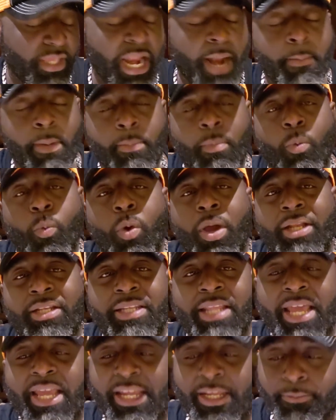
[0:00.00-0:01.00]
I remember one
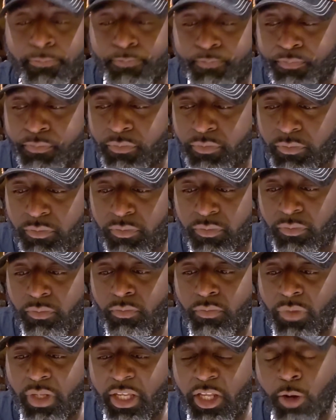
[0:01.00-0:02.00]
day,
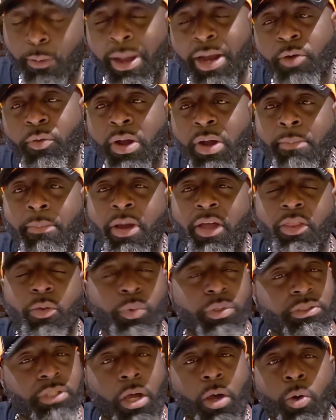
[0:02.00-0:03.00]
my grandmother
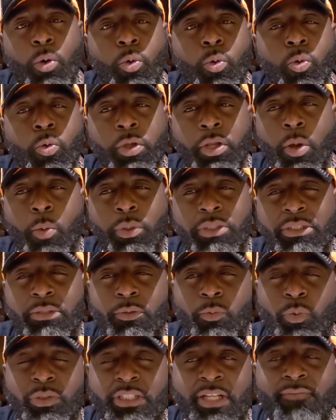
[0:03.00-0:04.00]
was old. When
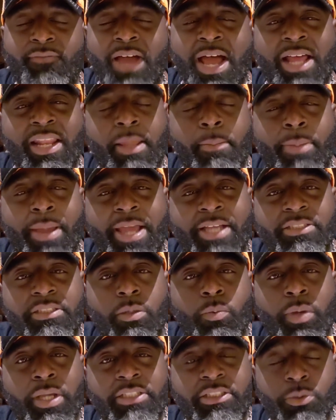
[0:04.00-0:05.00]
she finally passed
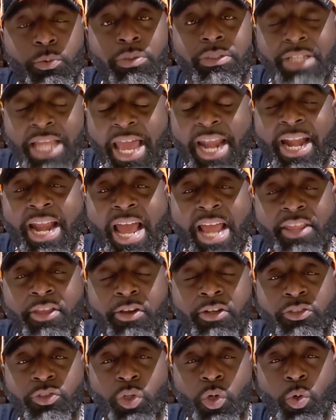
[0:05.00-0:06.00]
away, she was 99
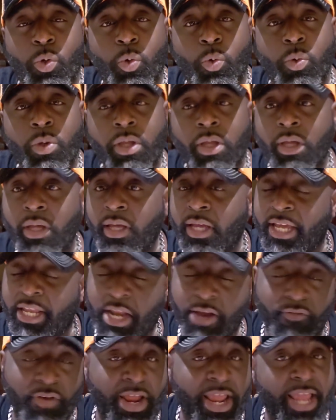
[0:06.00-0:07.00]
years old, had
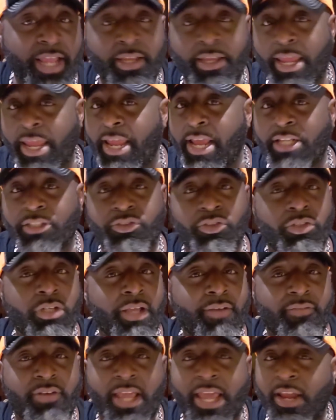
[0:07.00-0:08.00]
never had cancer,
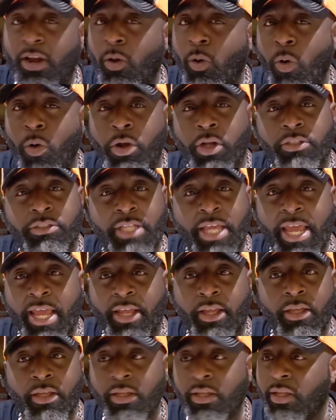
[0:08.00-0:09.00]
never had a heart
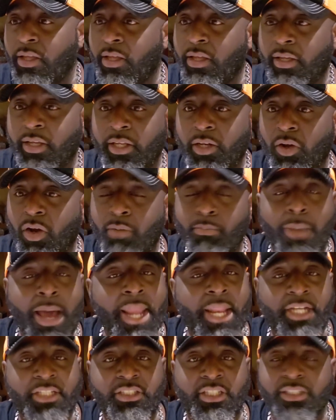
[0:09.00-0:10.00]
attack. Her
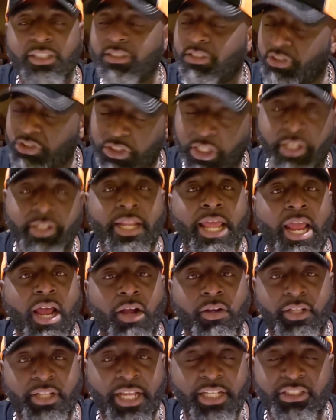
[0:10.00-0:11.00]
body just shut
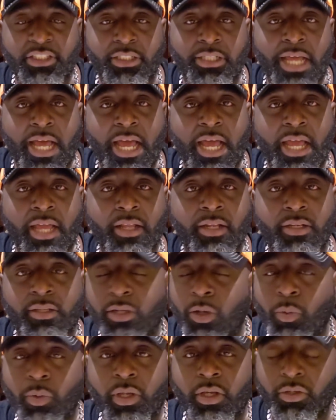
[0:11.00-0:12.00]
down the day she died.
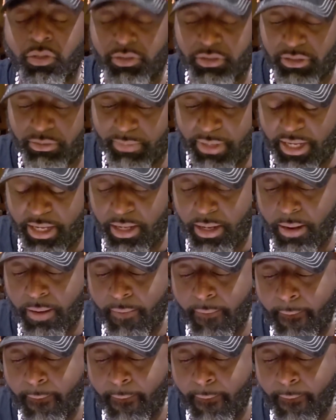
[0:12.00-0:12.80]
No illnesses, man.